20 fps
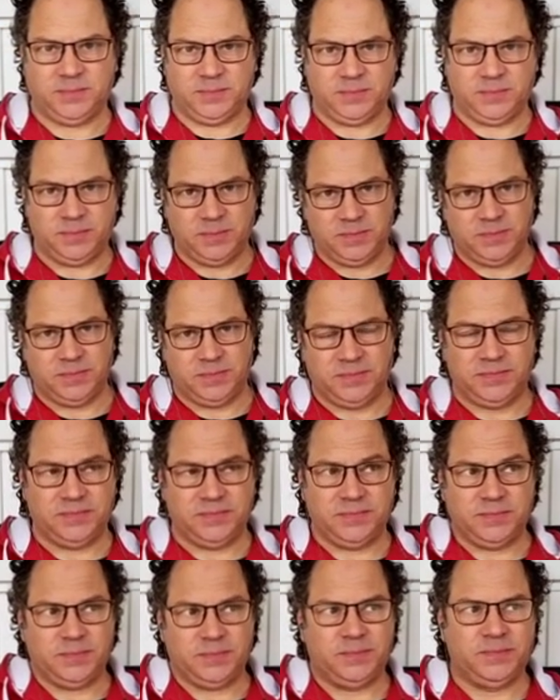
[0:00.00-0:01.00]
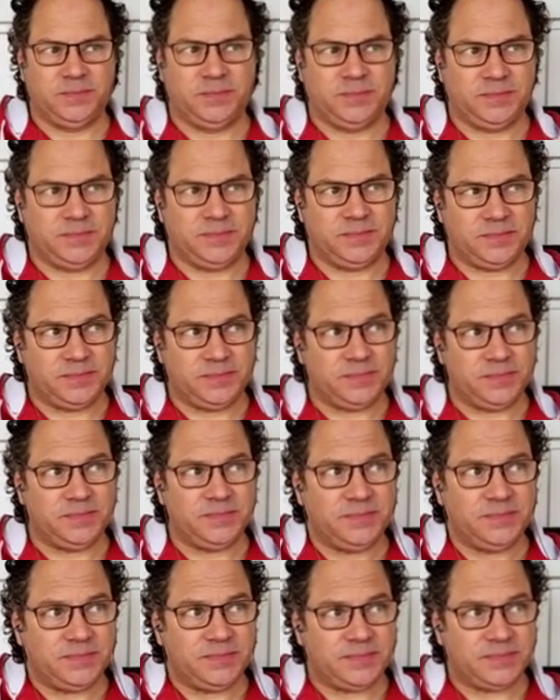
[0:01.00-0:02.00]

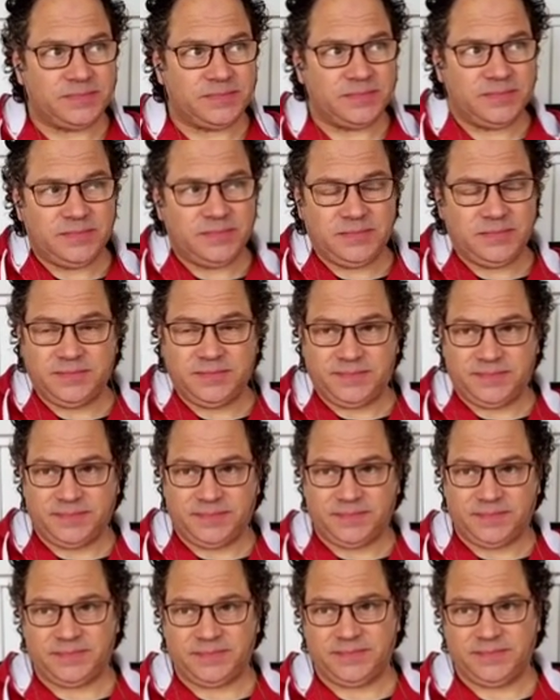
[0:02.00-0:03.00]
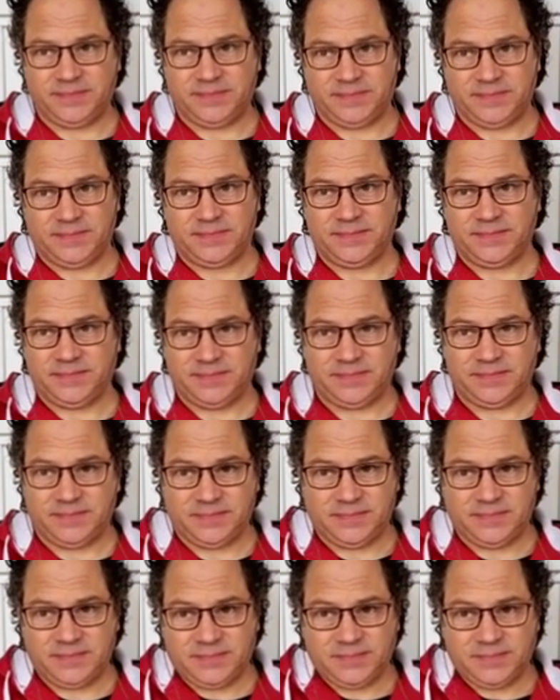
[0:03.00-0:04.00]

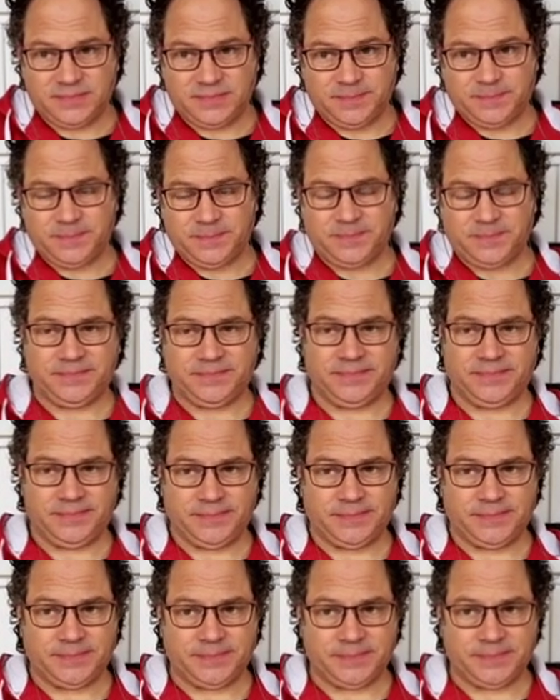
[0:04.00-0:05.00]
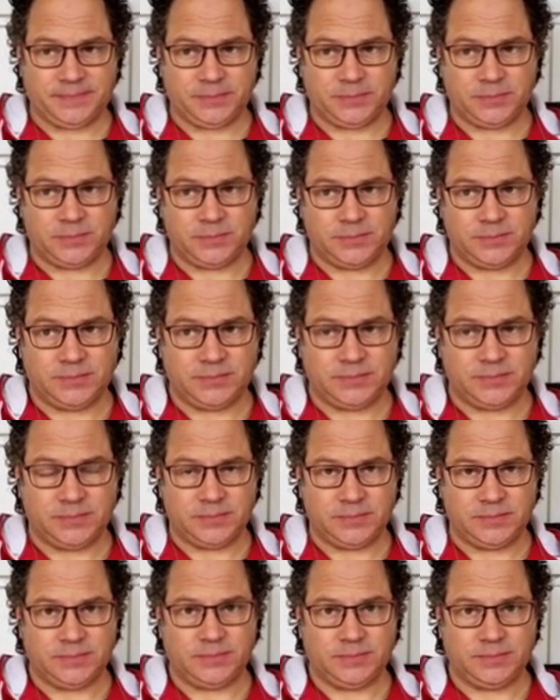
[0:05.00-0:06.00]

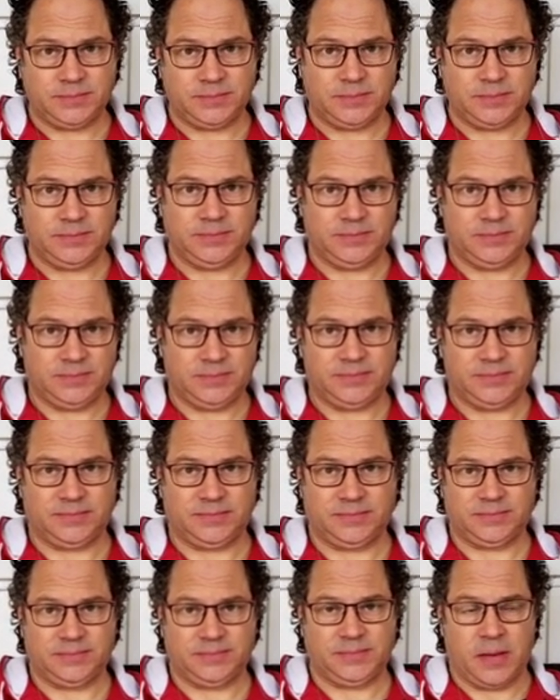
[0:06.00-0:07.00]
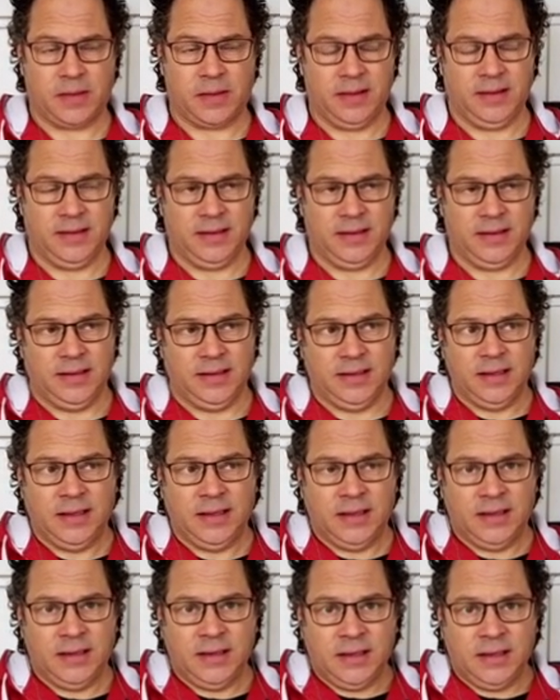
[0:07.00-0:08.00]
(silent)